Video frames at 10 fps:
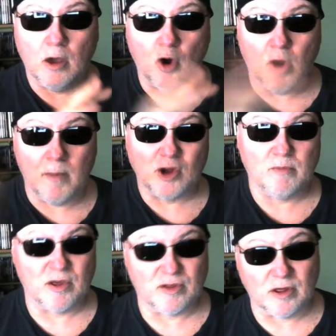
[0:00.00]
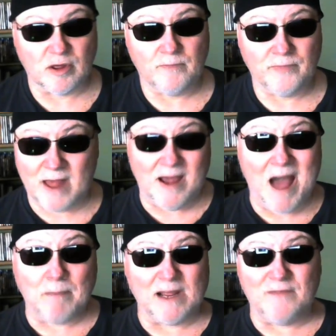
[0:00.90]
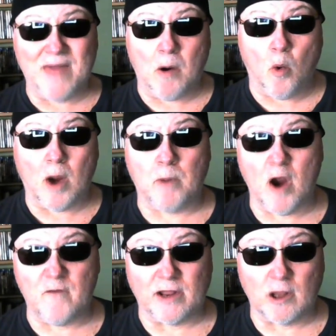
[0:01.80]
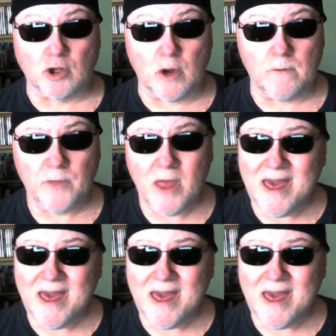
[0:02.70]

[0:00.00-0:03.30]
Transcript: go about your business that i believe that would work perfect don't you